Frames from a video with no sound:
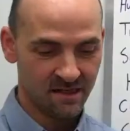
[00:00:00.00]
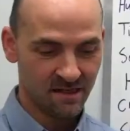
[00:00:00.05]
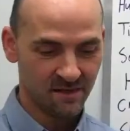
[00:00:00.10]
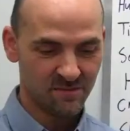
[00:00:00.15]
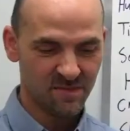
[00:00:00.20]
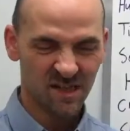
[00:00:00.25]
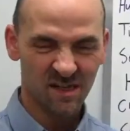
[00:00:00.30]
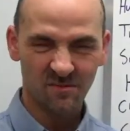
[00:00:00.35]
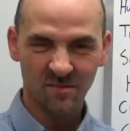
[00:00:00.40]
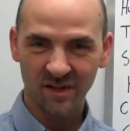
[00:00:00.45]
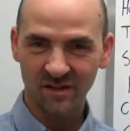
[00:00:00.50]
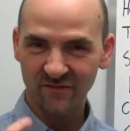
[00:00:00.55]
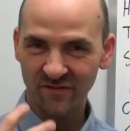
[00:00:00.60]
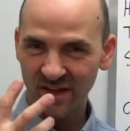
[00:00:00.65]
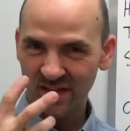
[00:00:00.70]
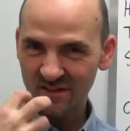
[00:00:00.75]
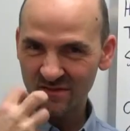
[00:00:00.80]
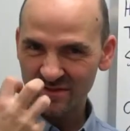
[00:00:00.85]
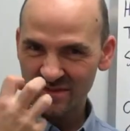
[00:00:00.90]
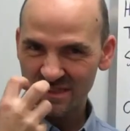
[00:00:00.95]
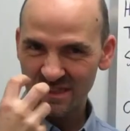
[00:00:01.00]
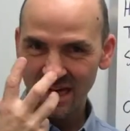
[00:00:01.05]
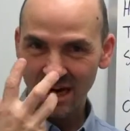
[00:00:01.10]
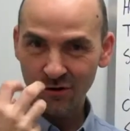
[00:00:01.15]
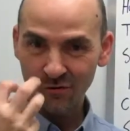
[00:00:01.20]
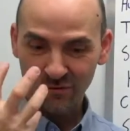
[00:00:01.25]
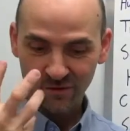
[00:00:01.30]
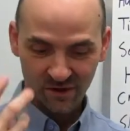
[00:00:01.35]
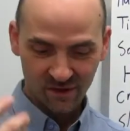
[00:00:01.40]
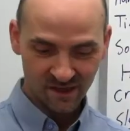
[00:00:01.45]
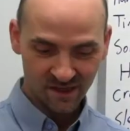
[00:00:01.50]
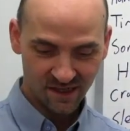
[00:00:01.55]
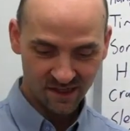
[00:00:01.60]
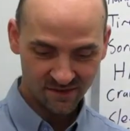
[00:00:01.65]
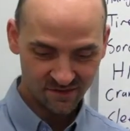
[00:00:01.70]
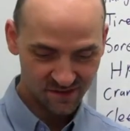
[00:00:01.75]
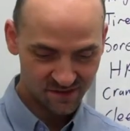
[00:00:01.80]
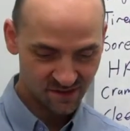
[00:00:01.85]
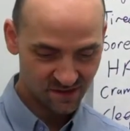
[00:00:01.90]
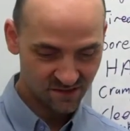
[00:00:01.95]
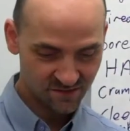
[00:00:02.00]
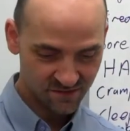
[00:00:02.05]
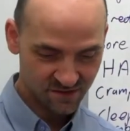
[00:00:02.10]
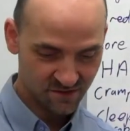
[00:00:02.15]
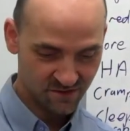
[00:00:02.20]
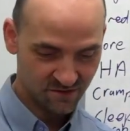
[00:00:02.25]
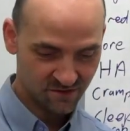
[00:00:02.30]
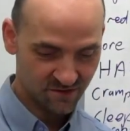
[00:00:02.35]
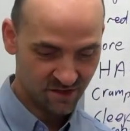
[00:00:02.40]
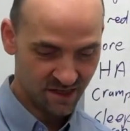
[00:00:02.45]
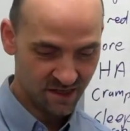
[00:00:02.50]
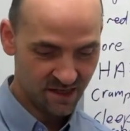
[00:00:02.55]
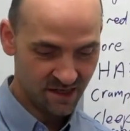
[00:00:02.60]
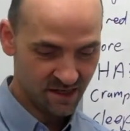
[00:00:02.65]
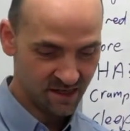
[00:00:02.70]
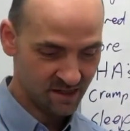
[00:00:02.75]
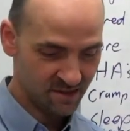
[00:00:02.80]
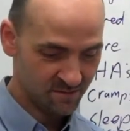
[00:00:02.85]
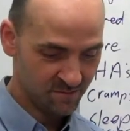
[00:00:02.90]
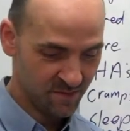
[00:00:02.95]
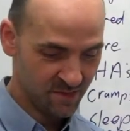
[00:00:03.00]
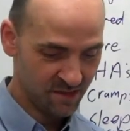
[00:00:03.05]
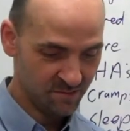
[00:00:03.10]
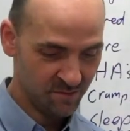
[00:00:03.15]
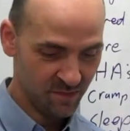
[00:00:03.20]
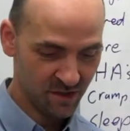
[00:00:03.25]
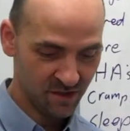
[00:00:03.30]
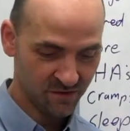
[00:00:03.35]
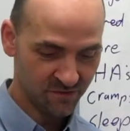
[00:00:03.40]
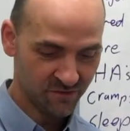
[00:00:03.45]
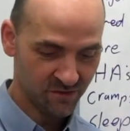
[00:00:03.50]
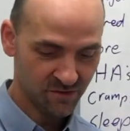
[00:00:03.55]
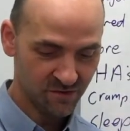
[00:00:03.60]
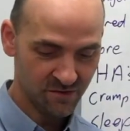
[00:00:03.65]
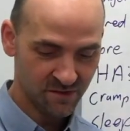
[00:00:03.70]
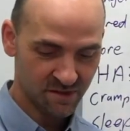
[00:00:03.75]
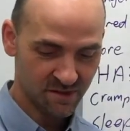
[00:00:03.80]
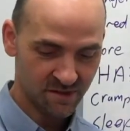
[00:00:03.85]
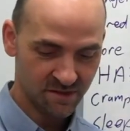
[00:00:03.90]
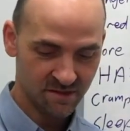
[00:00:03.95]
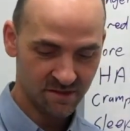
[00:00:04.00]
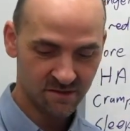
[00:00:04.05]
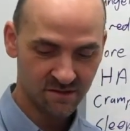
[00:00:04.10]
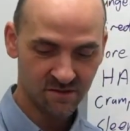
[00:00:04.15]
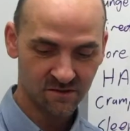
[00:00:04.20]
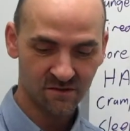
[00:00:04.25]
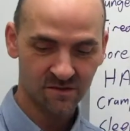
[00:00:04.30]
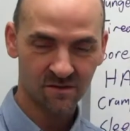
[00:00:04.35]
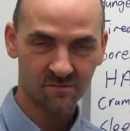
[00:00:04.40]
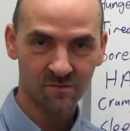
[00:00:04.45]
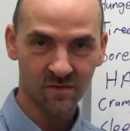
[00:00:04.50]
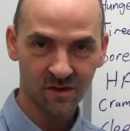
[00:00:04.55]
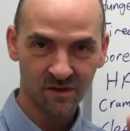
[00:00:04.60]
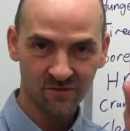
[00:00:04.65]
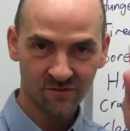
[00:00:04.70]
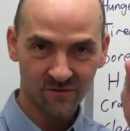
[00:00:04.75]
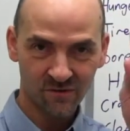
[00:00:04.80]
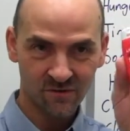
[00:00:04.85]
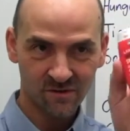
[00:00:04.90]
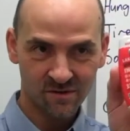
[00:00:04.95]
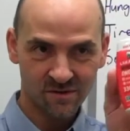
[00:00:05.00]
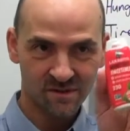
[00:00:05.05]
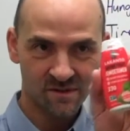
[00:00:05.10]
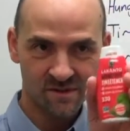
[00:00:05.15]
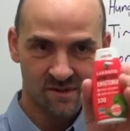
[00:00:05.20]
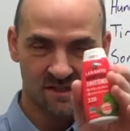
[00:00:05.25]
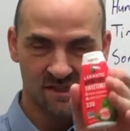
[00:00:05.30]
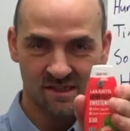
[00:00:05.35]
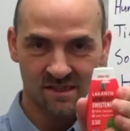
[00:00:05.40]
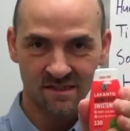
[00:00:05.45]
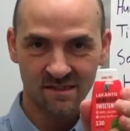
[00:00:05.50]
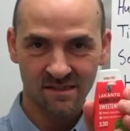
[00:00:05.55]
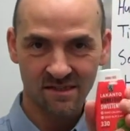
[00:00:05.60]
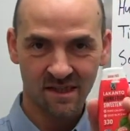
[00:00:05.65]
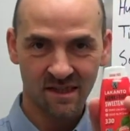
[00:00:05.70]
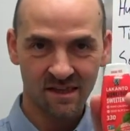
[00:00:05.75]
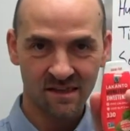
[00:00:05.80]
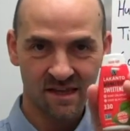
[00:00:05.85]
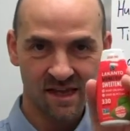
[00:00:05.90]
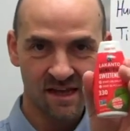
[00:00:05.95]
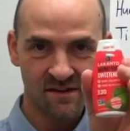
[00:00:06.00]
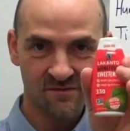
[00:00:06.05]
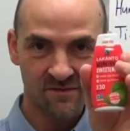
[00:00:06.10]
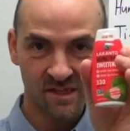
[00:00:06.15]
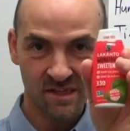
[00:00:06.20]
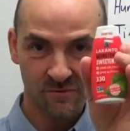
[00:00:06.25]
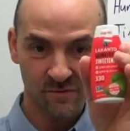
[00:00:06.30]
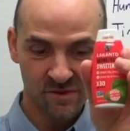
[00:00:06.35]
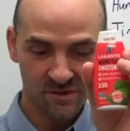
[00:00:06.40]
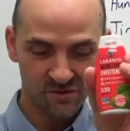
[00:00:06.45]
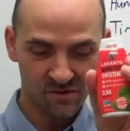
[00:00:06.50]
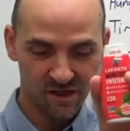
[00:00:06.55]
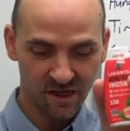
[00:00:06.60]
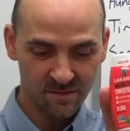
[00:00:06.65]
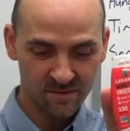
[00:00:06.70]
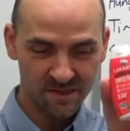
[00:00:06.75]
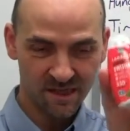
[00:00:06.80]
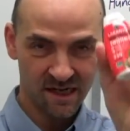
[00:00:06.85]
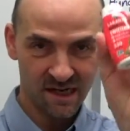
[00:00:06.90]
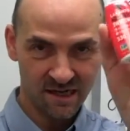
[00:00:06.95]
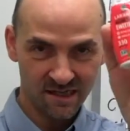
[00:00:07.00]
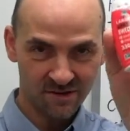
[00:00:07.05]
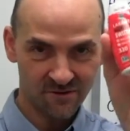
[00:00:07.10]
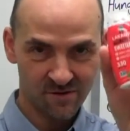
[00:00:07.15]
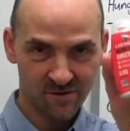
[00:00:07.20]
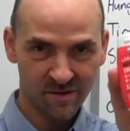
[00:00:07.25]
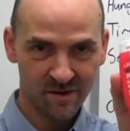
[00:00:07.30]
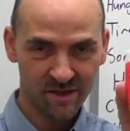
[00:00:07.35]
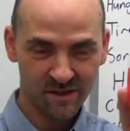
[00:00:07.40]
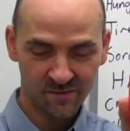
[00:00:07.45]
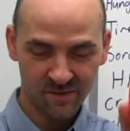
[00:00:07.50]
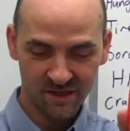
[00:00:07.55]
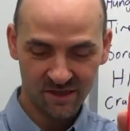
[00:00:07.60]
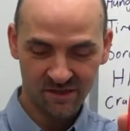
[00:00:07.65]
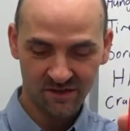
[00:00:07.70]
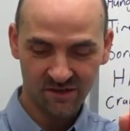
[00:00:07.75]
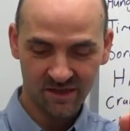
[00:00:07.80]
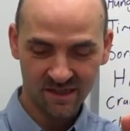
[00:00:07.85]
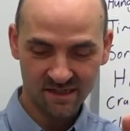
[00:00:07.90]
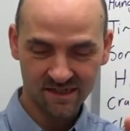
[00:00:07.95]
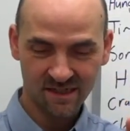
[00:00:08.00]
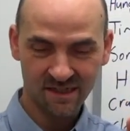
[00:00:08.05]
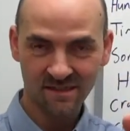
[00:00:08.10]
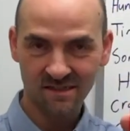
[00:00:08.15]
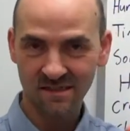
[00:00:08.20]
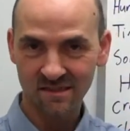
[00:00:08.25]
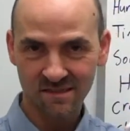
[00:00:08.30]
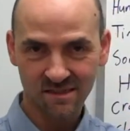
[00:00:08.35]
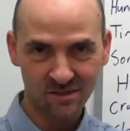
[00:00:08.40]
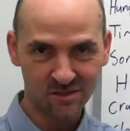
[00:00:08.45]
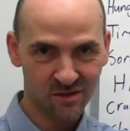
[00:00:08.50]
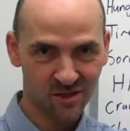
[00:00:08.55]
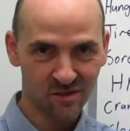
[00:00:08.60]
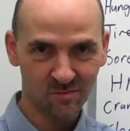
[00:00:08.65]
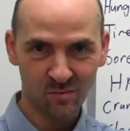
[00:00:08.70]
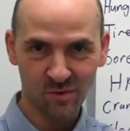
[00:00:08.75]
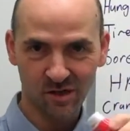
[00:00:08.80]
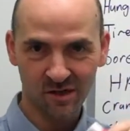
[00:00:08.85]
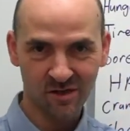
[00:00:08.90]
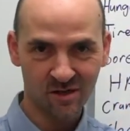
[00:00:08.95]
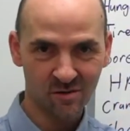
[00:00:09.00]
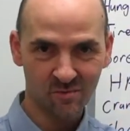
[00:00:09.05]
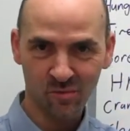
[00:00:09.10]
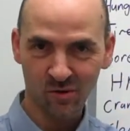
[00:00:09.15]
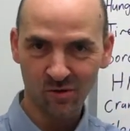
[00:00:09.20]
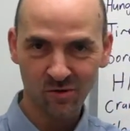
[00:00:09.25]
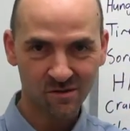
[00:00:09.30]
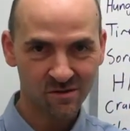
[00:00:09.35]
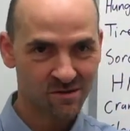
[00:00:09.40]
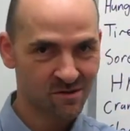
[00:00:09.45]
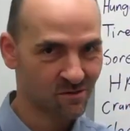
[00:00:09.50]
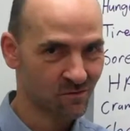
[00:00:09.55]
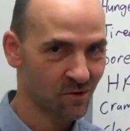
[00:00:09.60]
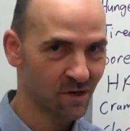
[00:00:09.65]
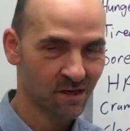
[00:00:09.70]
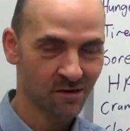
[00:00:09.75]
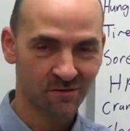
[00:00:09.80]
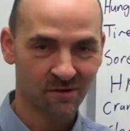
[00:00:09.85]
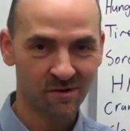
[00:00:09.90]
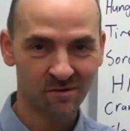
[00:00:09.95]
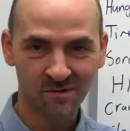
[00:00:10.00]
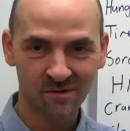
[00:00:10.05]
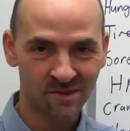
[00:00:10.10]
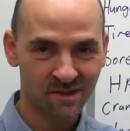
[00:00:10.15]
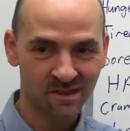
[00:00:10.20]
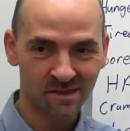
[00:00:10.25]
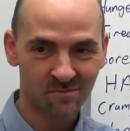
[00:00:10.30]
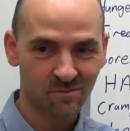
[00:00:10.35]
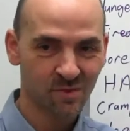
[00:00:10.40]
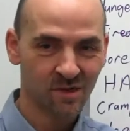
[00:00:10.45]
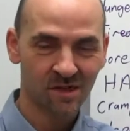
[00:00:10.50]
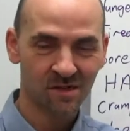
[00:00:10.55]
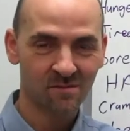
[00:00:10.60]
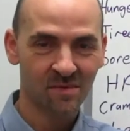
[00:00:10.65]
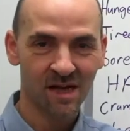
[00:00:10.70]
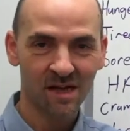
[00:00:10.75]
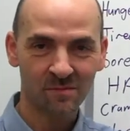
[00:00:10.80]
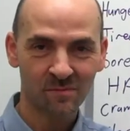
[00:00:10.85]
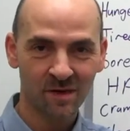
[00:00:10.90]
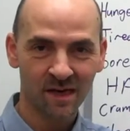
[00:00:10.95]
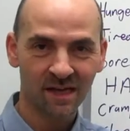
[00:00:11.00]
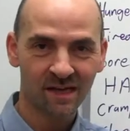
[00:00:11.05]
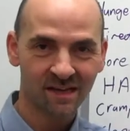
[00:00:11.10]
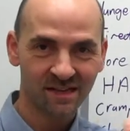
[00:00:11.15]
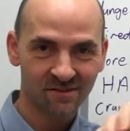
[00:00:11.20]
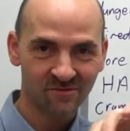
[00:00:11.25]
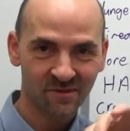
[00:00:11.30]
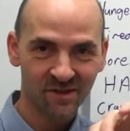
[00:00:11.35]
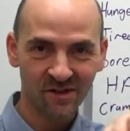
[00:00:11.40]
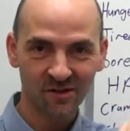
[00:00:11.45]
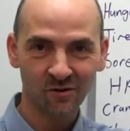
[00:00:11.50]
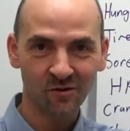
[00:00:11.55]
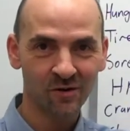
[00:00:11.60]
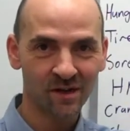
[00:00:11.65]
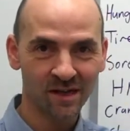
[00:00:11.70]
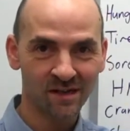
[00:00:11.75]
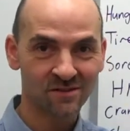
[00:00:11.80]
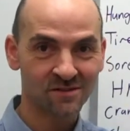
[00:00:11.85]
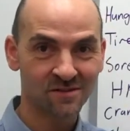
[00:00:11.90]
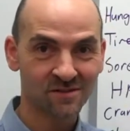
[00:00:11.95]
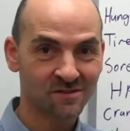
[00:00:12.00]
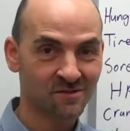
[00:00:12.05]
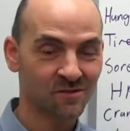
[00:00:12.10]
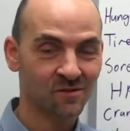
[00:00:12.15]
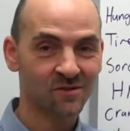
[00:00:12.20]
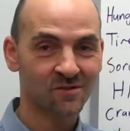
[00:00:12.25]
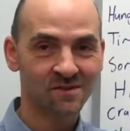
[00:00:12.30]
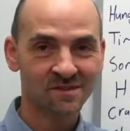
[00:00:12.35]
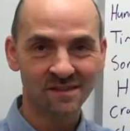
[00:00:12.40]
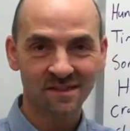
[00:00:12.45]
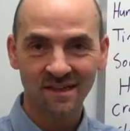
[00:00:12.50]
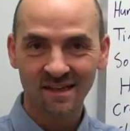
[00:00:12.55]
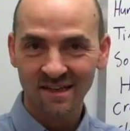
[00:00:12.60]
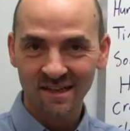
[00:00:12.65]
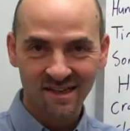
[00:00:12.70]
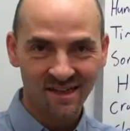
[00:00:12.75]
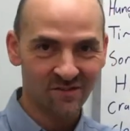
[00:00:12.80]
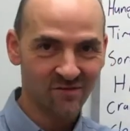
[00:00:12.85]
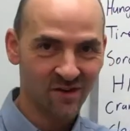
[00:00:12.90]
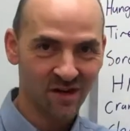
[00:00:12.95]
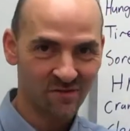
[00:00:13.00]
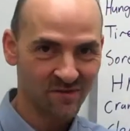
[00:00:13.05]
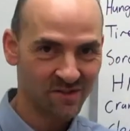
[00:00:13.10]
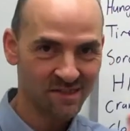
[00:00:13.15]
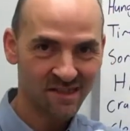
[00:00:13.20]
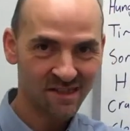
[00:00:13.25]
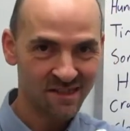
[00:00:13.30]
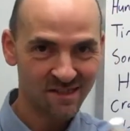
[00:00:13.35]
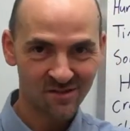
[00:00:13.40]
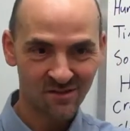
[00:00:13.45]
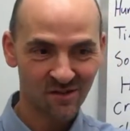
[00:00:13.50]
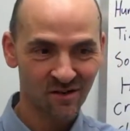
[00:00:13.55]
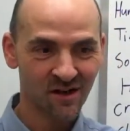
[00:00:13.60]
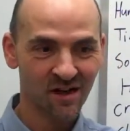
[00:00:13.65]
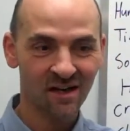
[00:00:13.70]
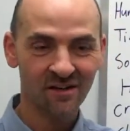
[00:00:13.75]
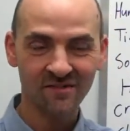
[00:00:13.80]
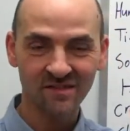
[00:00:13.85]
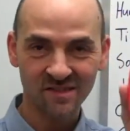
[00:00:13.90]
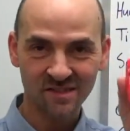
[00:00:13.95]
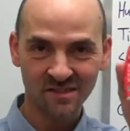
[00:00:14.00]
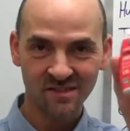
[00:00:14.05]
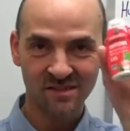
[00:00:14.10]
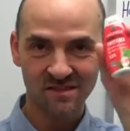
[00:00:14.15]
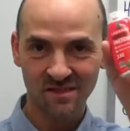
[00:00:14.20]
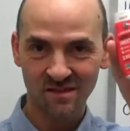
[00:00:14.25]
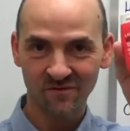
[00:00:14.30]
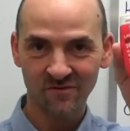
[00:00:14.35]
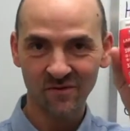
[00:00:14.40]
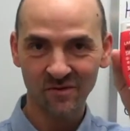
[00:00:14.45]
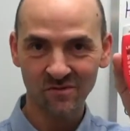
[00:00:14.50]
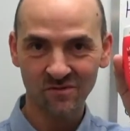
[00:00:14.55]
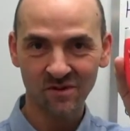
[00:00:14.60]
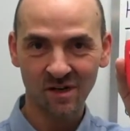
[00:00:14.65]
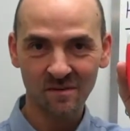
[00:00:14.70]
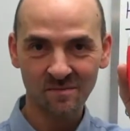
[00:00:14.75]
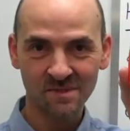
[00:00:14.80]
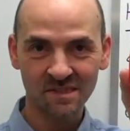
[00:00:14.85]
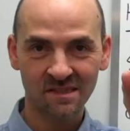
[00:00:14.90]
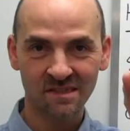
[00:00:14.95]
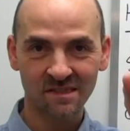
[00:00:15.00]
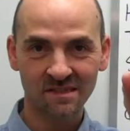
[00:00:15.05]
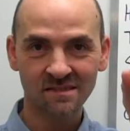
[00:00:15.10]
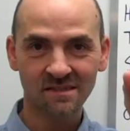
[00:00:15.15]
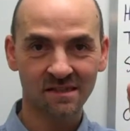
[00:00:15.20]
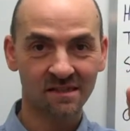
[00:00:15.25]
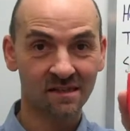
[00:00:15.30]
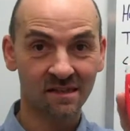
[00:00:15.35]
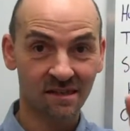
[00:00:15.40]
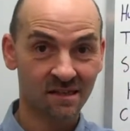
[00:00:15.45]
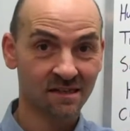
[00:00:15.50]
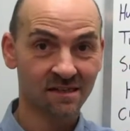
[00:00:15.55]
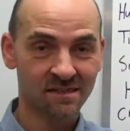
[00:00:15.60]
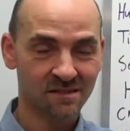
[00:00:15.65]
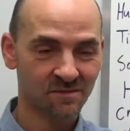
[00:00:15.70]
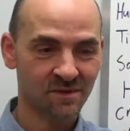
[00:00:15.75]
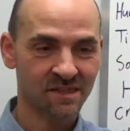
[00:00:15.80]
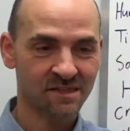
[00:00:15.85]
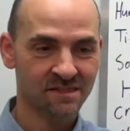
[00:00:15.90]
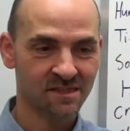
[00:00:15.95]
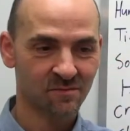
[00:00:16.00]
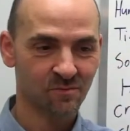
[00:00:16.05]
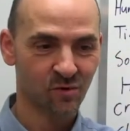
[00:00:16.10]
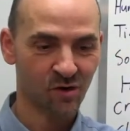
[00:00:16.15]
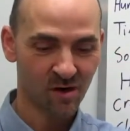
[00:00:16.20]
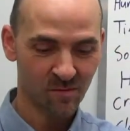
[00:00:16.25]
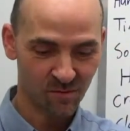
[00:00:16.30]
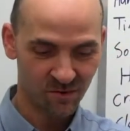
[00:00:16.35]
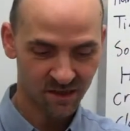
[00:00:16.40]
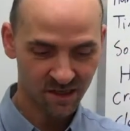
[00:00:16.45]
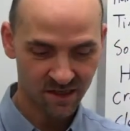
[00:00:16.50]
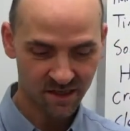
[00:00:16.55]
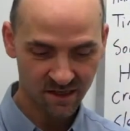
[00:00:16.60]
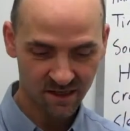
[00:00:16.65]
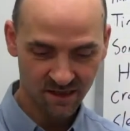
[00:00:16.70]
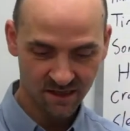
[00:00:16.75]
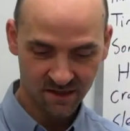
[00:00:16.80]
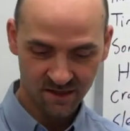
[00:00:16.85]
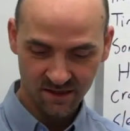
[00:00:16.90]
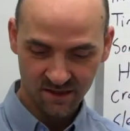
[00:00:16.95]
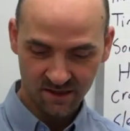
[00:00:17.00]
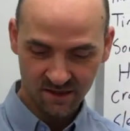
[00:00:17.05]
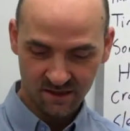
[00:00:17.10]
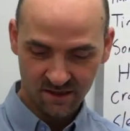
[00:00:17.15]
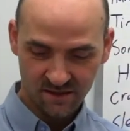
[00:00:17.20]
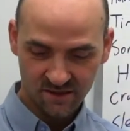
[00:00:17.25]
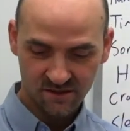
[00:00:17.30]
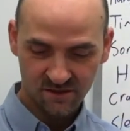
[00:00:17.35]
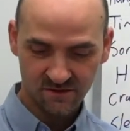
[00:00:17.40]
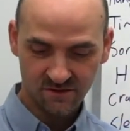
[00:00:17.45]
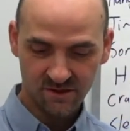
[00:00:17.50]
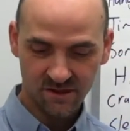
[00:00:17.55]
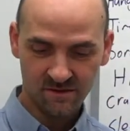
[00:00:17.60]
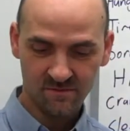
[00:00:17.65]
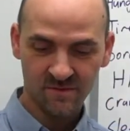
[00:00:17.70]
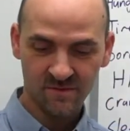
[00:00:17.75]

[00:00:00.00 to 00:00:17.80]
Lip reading: I'm not a big fan of sour kind of stuff, so I added my monk fruit. So the monk fruit, they have liquid drops. I highly recommend you guys get these because you can put it in your purse or walk around with it and put it in a backpack. And when you're going out to stores, if you're having teas or coffees, just a few drops of this and it sweetens it properly. So